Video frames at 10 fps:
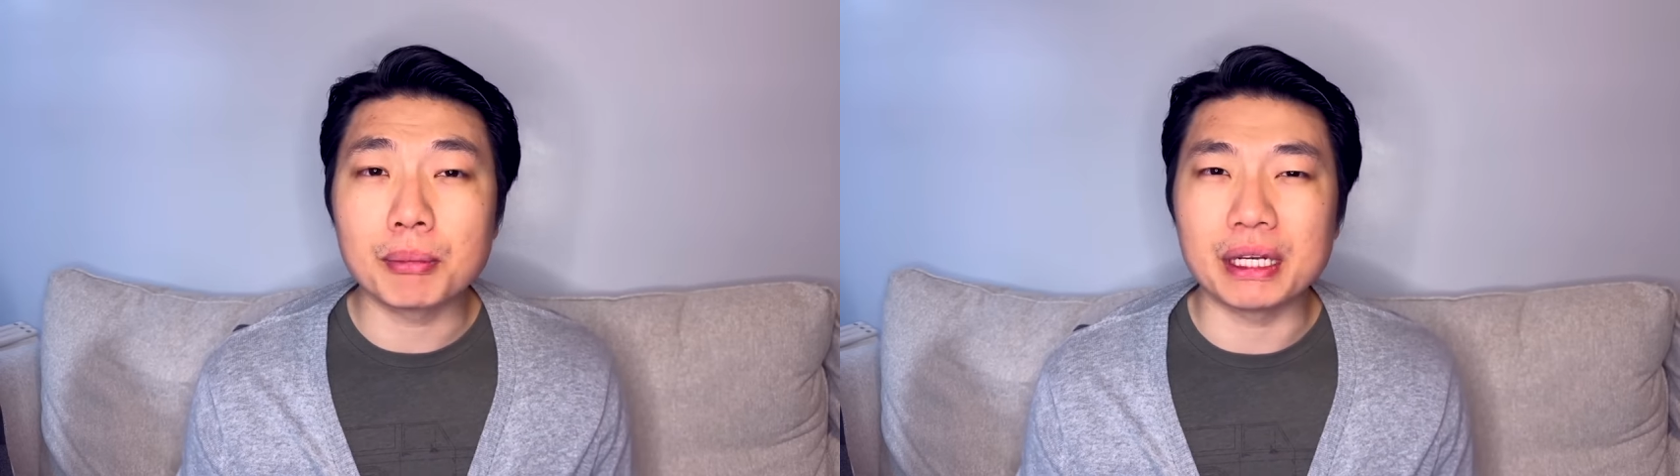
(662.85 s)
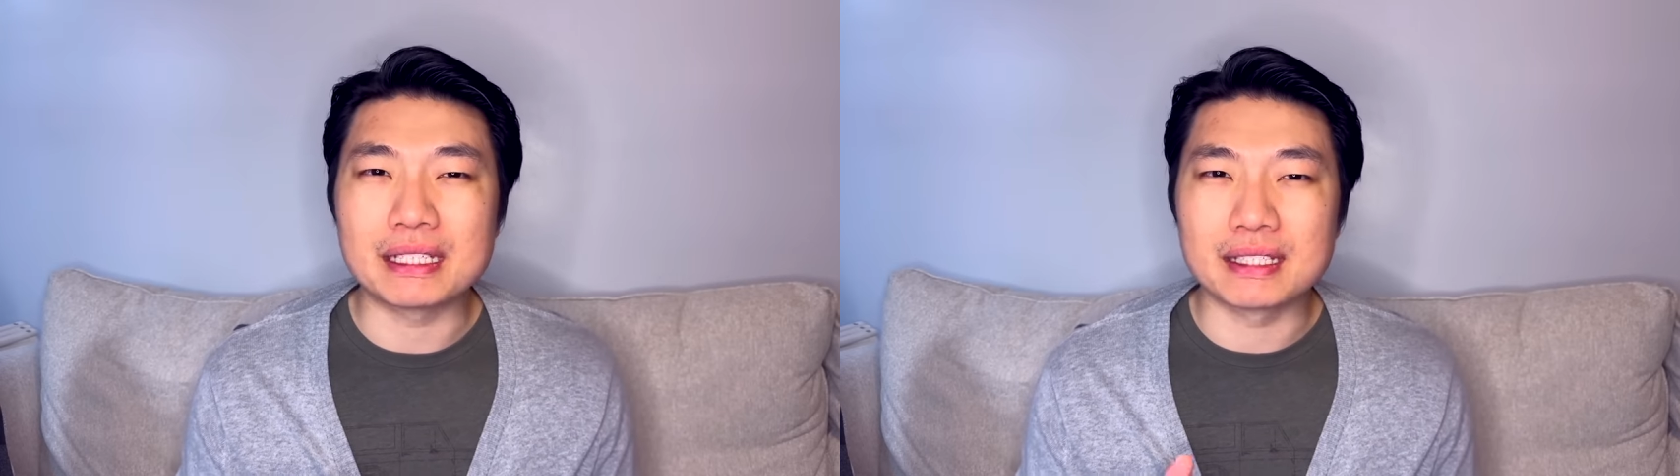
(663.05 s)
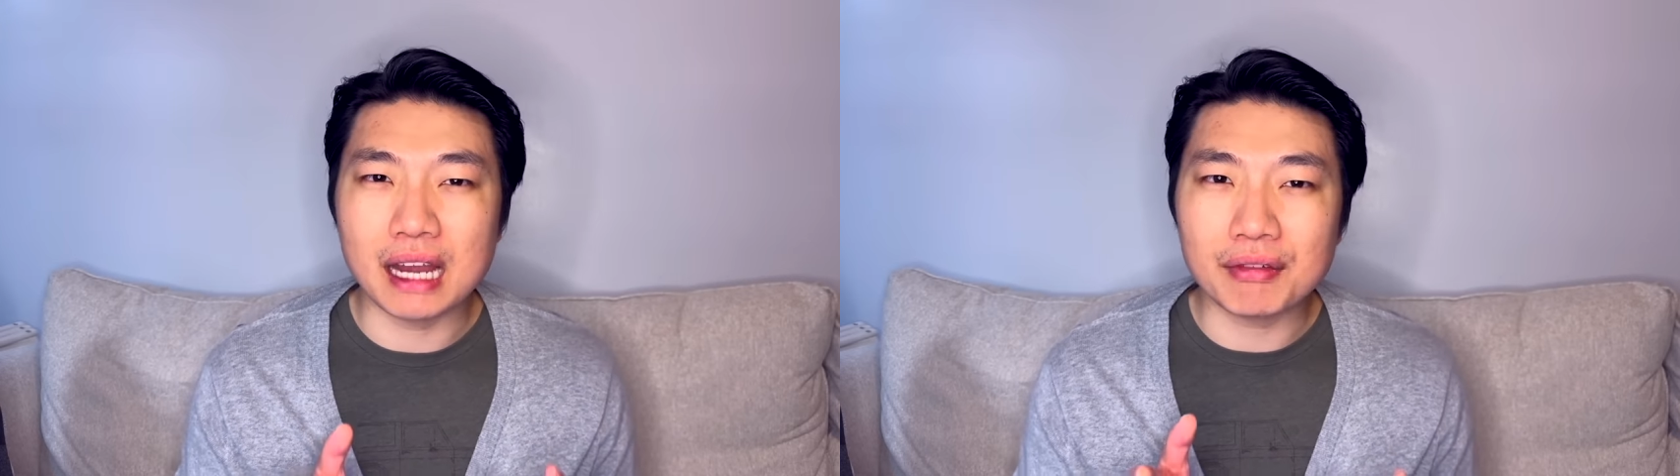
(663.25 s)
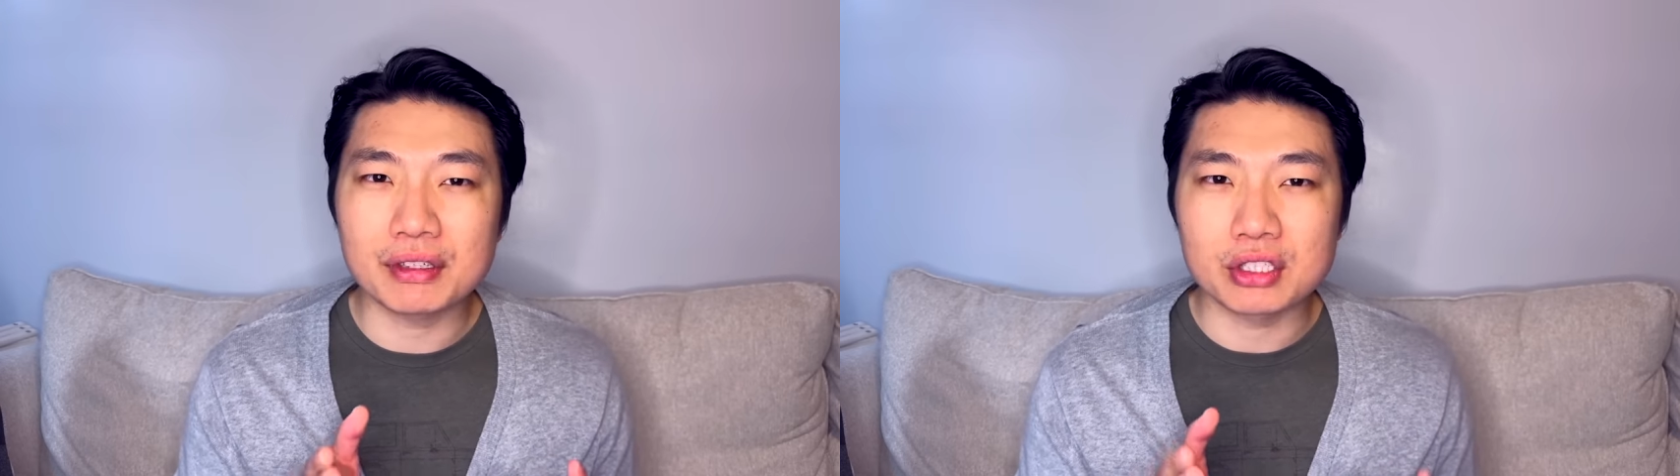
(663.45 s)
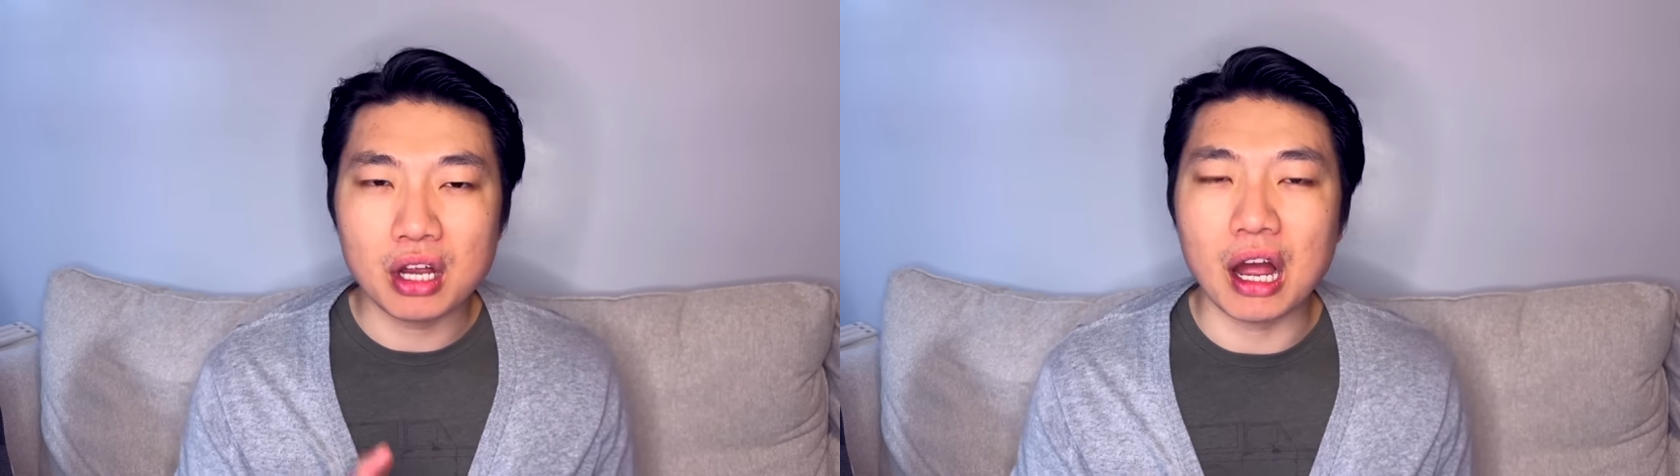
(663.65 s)
but it's never
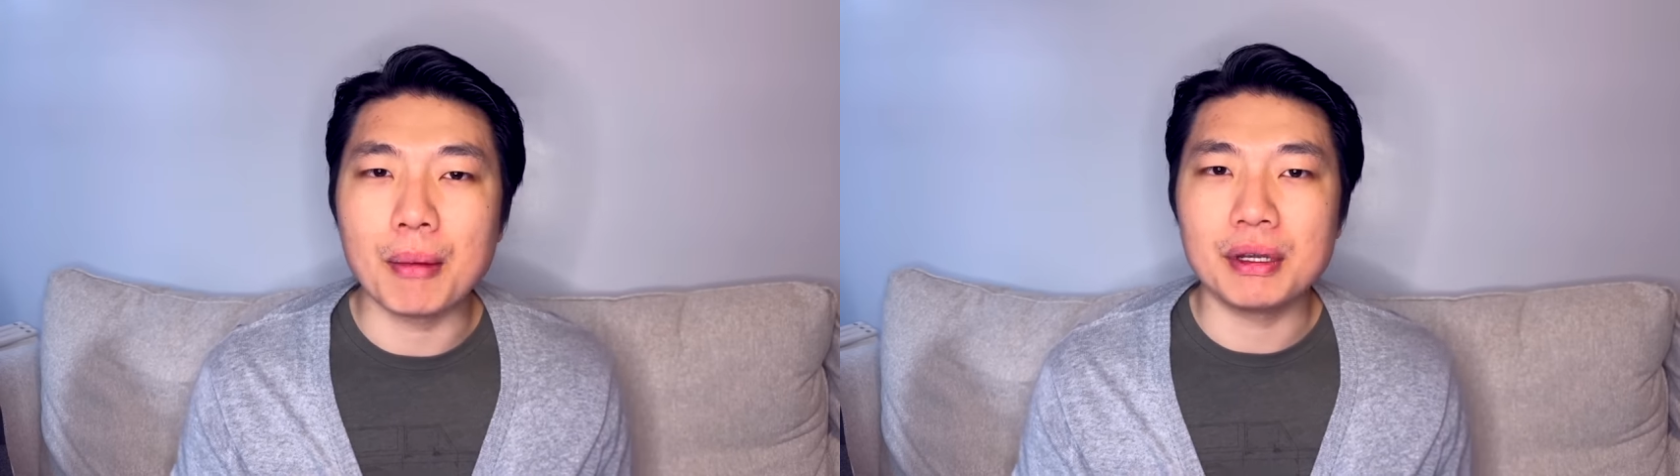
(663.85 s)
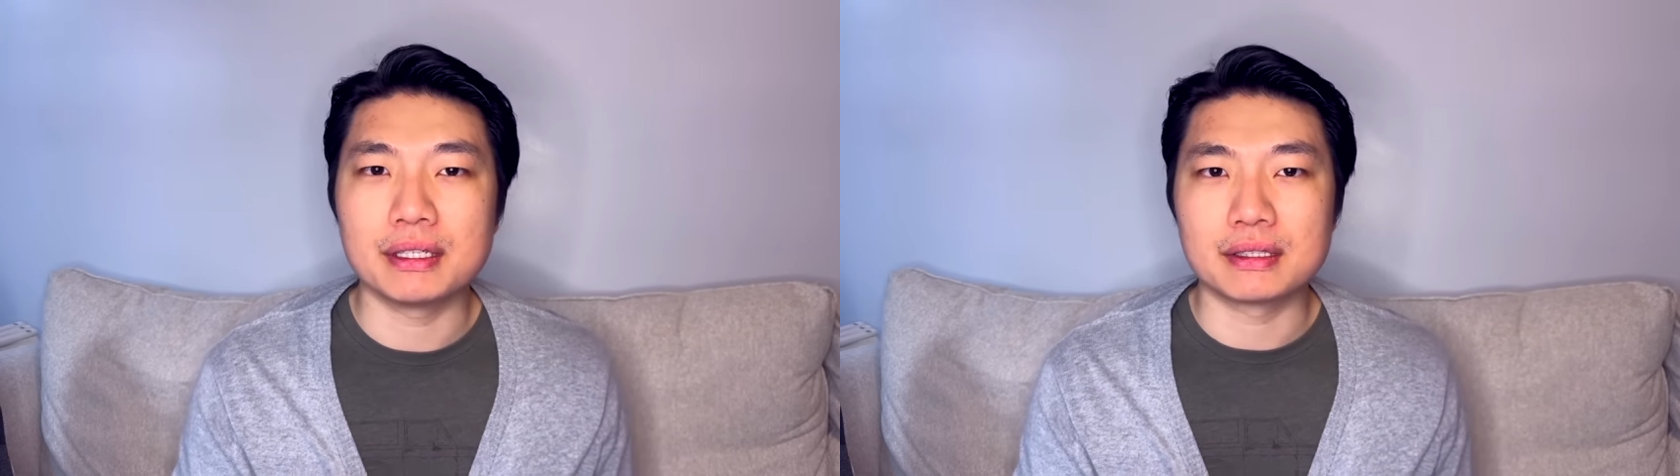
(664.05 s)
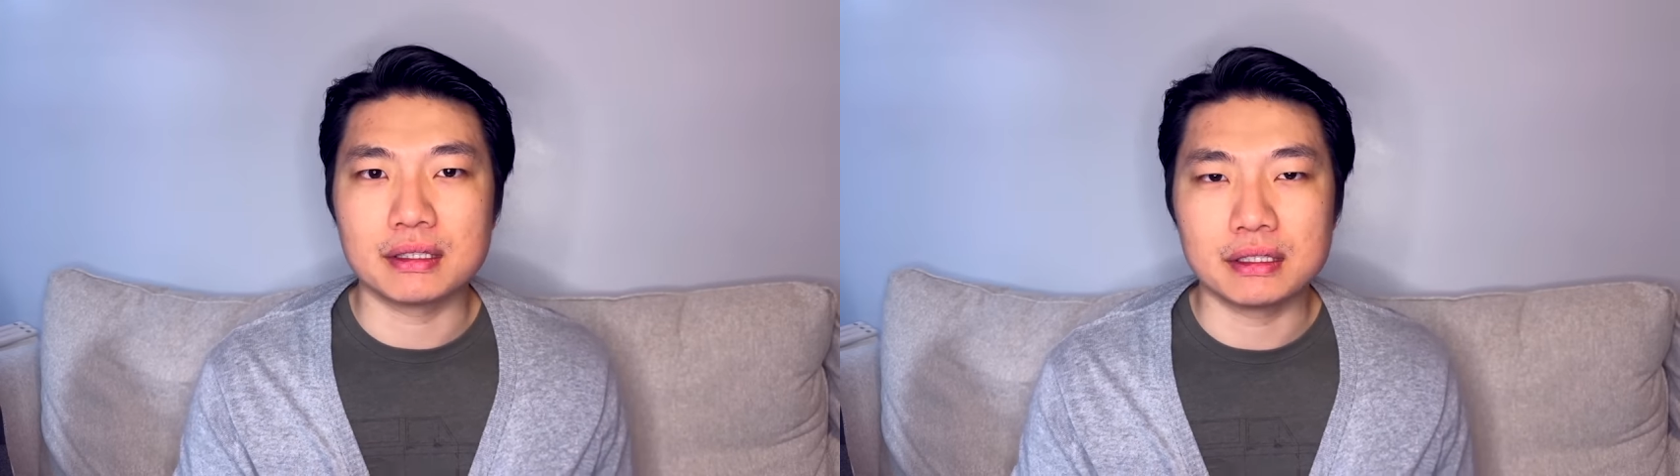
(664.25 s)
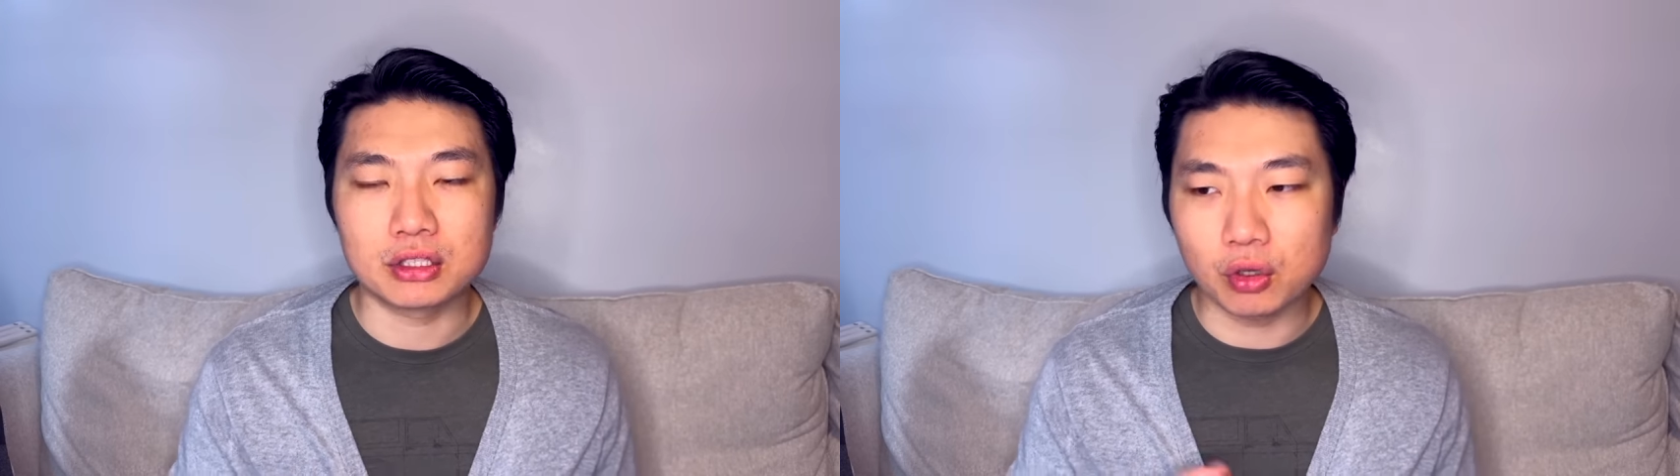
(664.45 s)
as common as it's